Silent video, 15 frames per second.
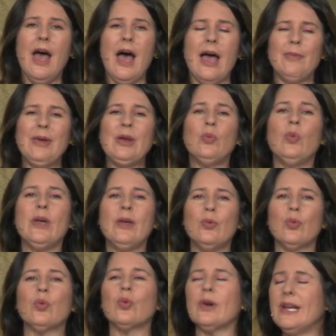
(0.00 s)
I mean, we
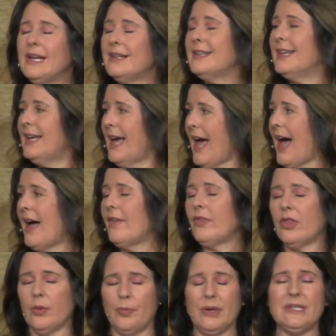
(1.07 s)
really
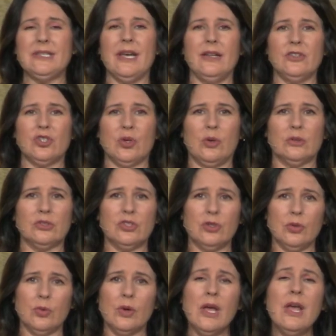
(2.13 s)
have the potential
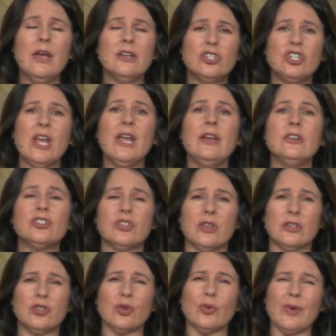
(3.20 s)
to change
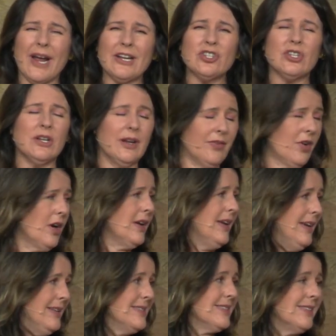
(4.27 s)
the direction of our
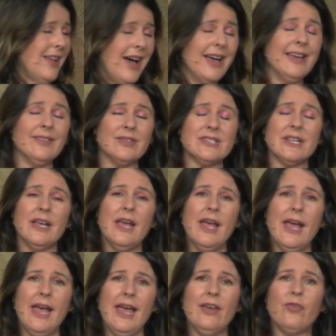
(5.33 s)
kids' lives
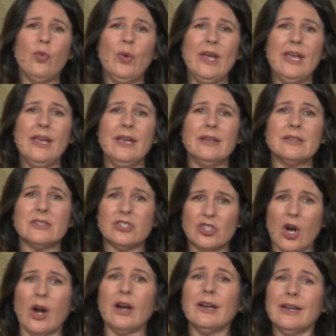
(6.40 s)
lives yeah. if we
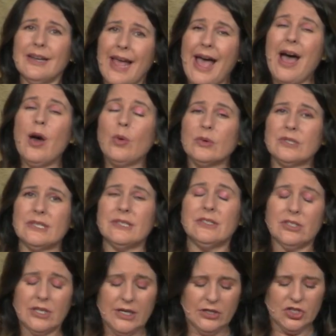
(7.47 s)
start now to
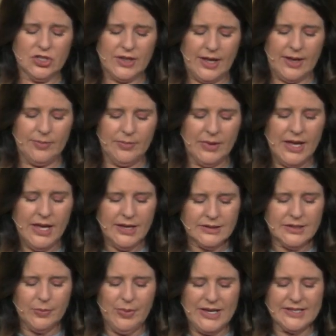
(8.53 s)
teach them
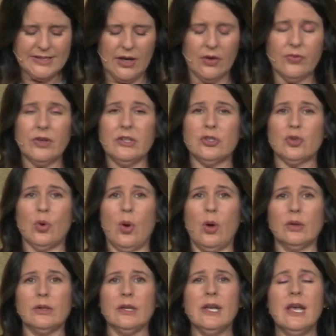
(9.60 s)
to be self controlled.